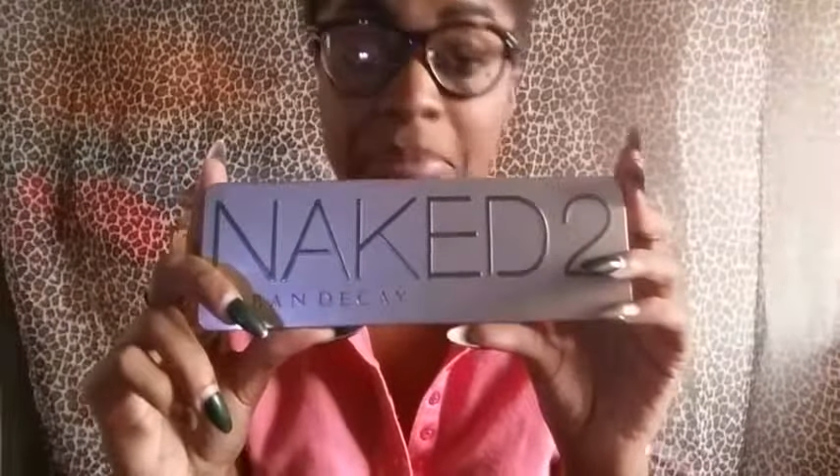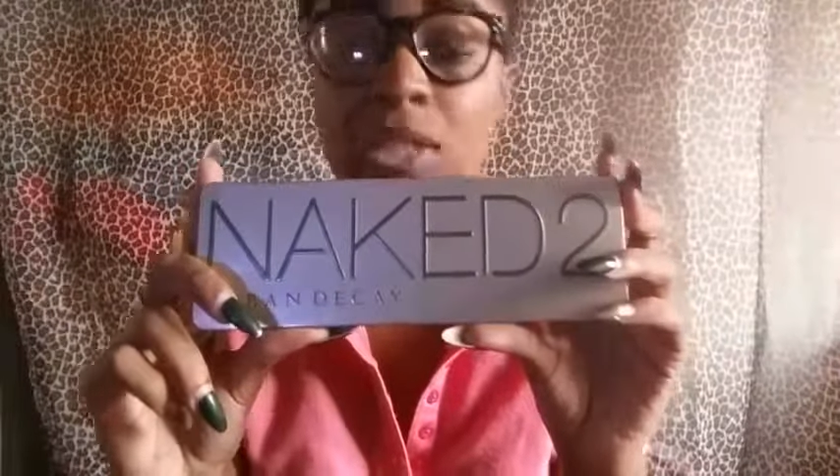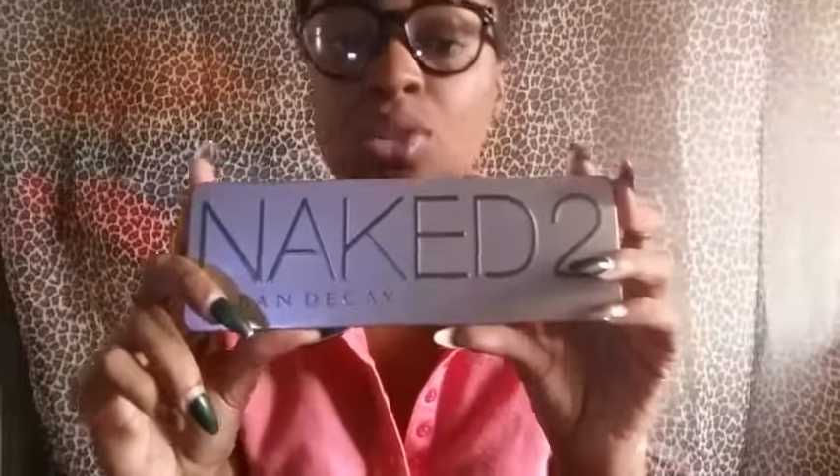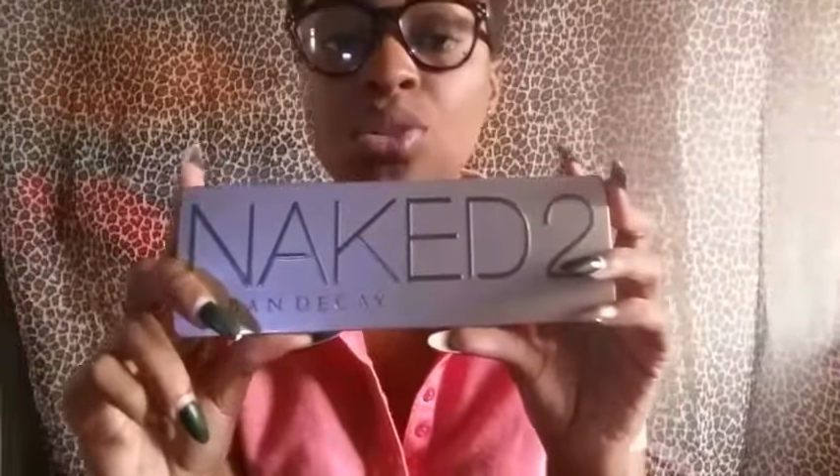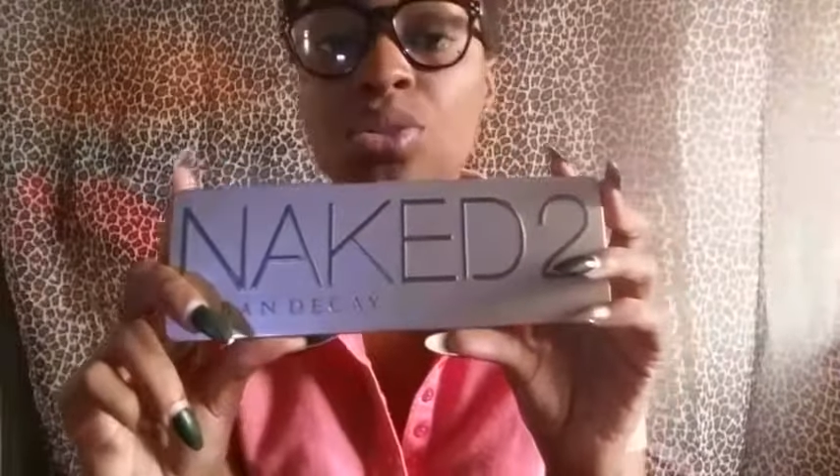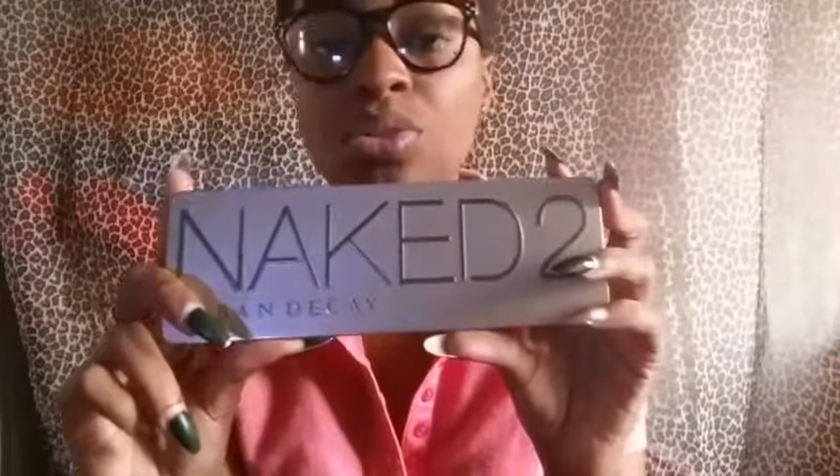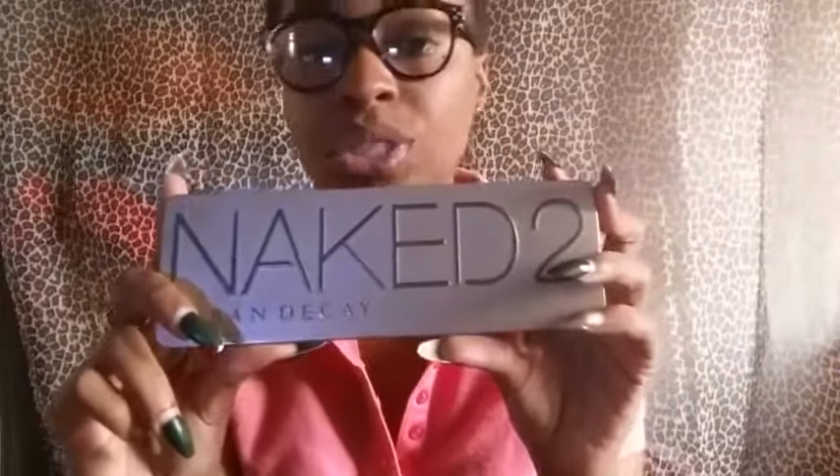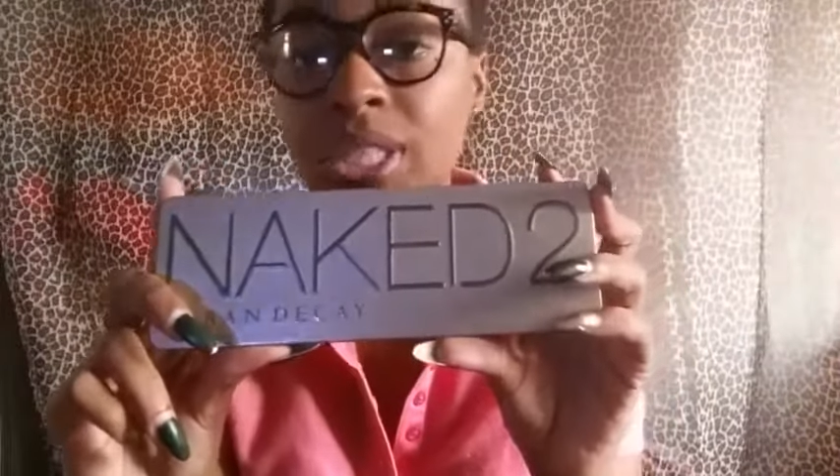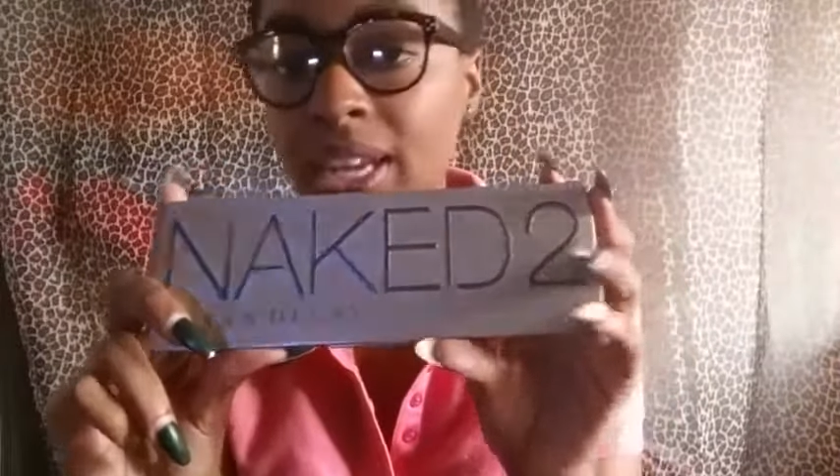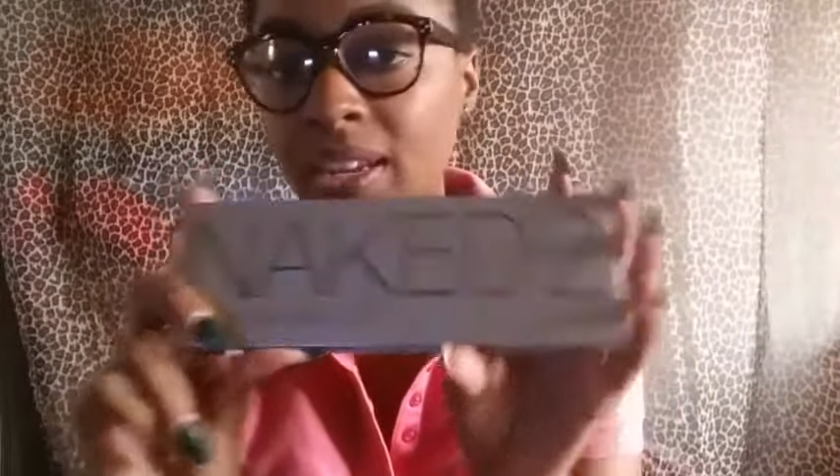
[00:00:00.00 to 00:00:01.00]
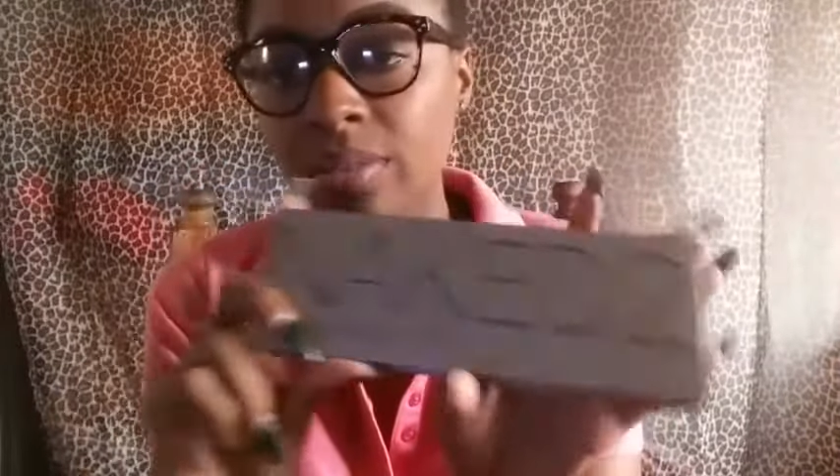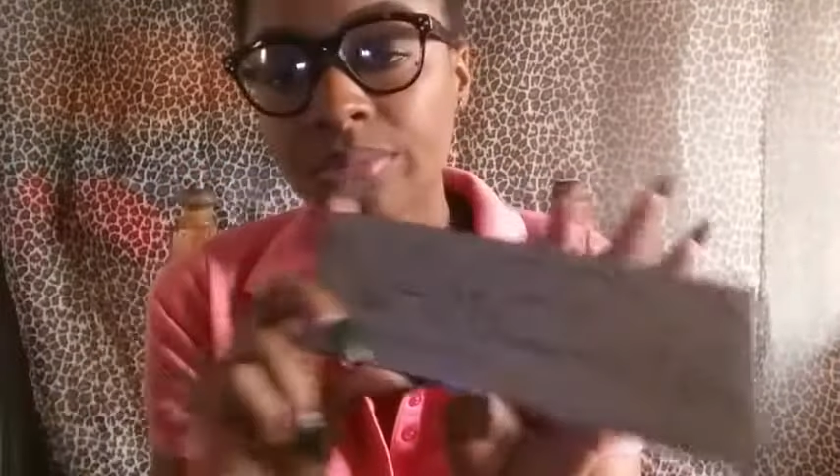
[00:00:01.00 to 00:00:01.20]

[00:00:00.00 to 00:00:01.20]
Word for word: mistreated,